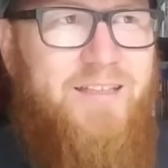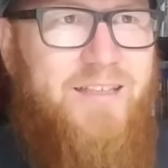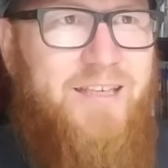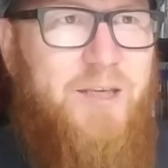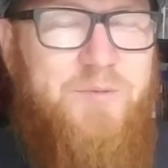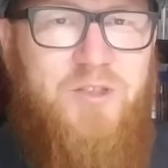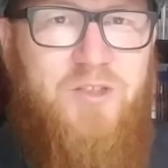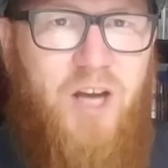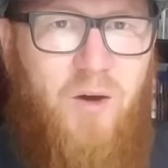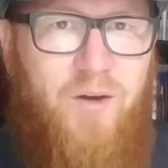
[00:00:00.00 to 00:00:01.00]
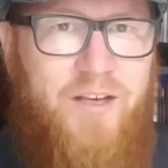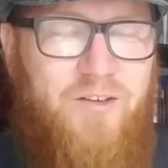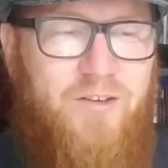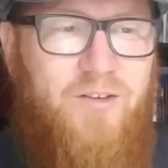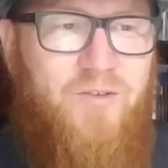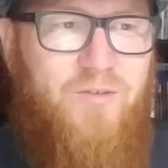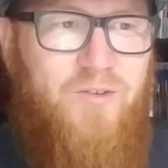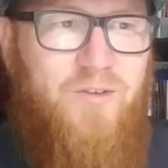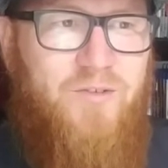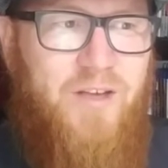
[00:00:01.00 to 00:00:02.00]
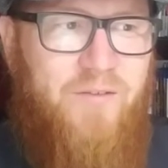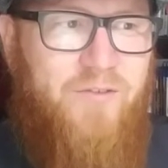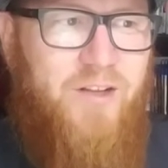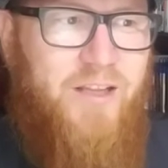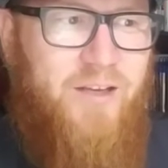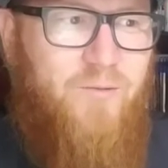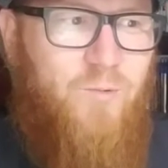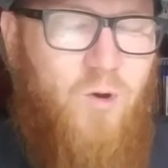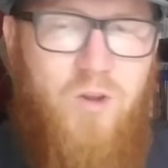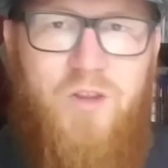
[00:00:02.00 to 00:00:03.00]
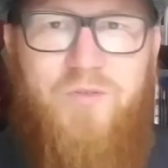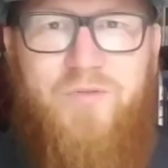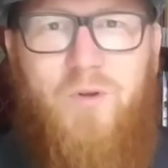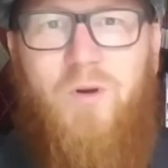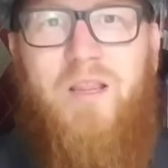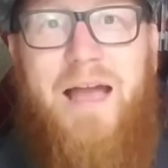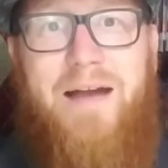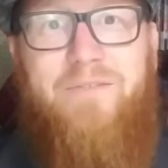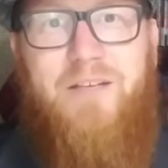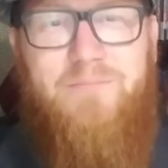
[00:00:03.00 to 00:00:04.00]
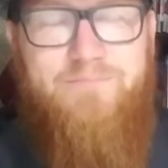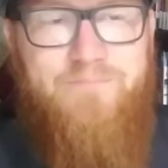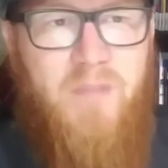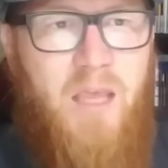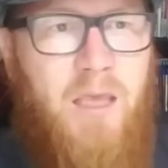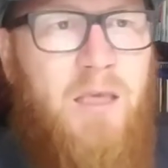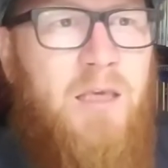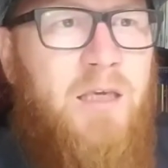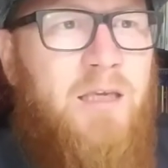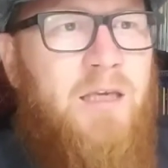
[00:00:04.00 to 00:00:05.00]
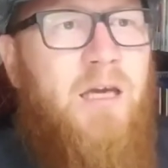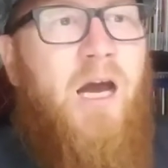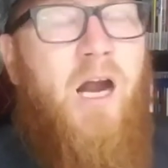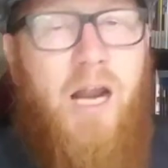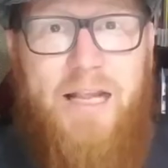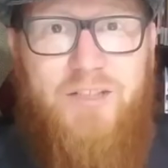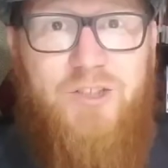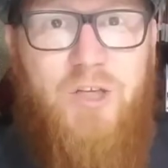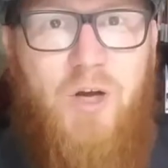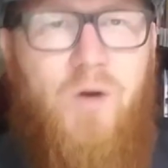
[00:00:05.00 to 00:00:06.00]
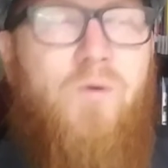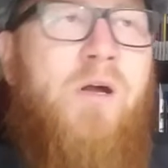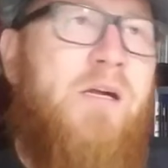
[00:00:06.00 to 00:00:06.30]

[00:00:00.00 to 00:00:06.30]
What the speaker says: keeps you going. You definitely roll on the floor laughing. All right, so